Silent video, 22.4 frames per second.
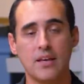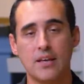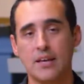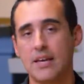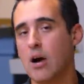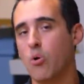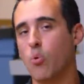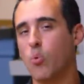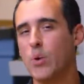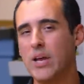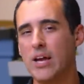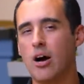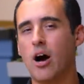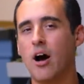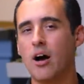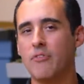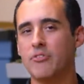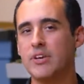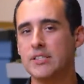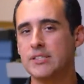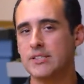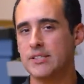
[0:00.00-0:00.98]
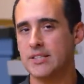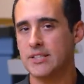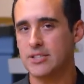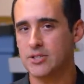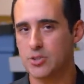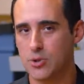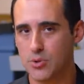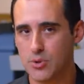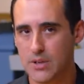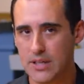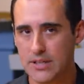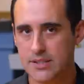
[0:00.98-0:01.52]
Now, we obviously
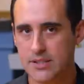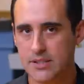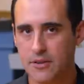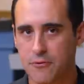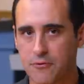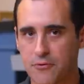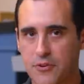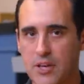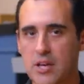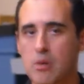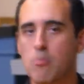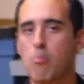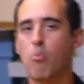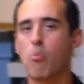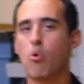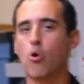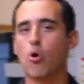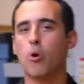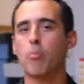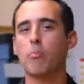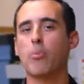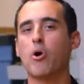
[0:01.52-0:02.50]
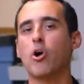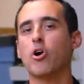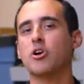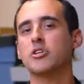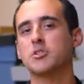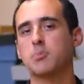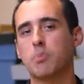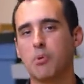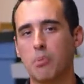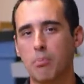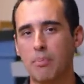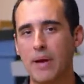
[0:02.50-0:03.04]
do this to fit more
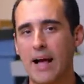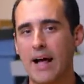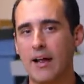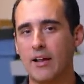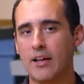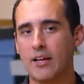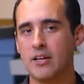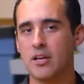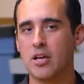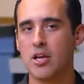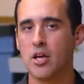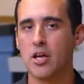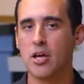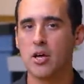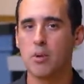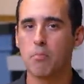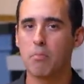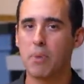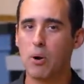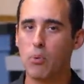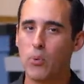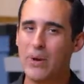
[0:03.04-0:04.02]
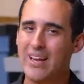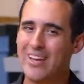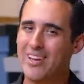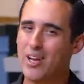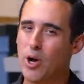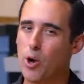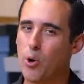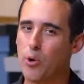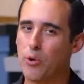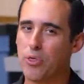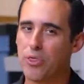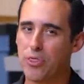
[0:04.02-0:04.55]
parts per pallet, but we
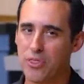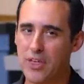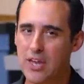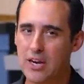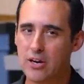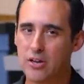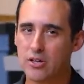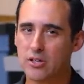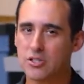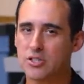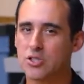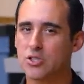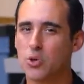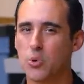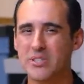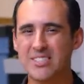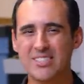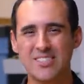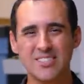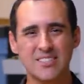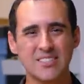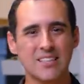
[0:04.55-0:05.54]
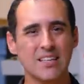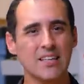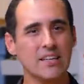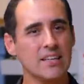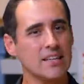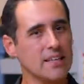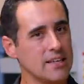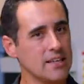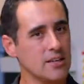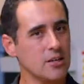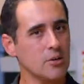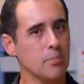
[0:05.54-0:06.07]
go thinner so it's just a
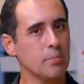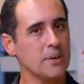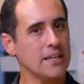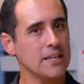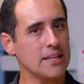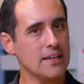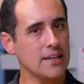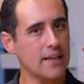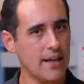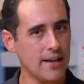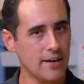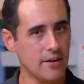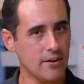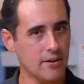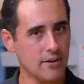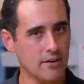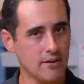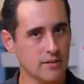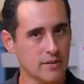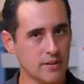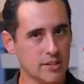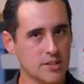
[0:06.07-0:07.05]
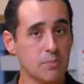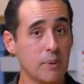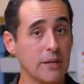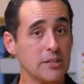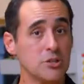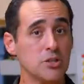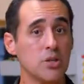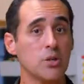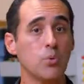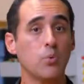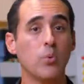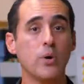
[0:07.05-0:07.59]
little bit lighter,
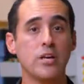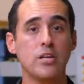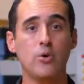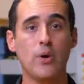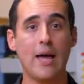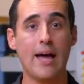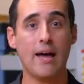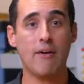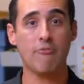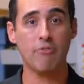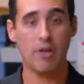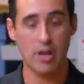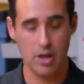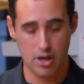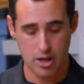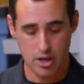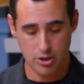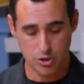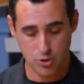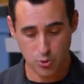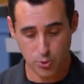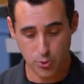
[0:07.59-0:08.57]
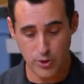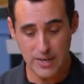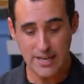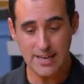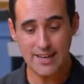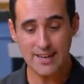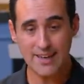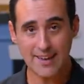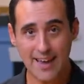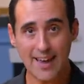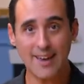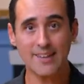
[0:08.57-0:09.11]
especially when you have
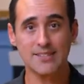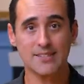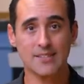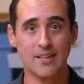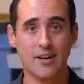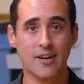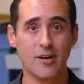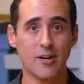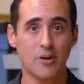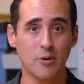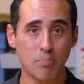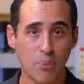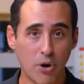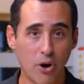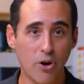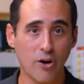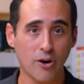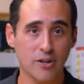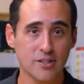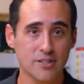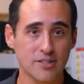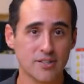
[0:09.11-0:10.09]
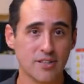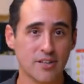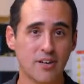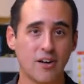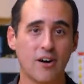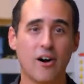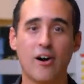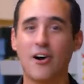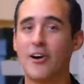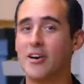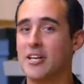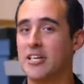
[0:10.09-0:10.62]
three cast iron parts
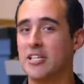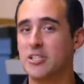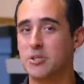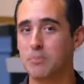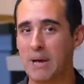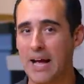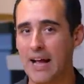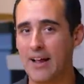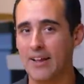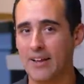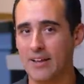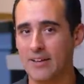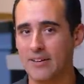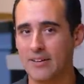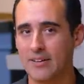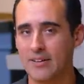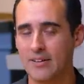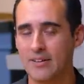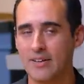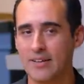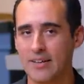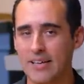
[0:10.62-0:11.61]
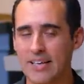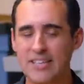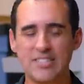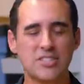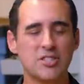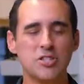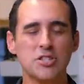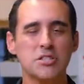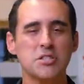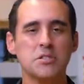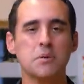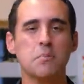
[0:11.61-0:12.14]
on each pallet. It
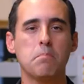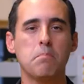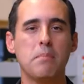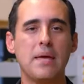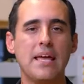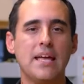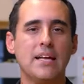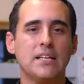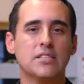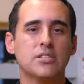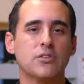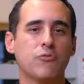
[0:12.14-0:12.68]
just makes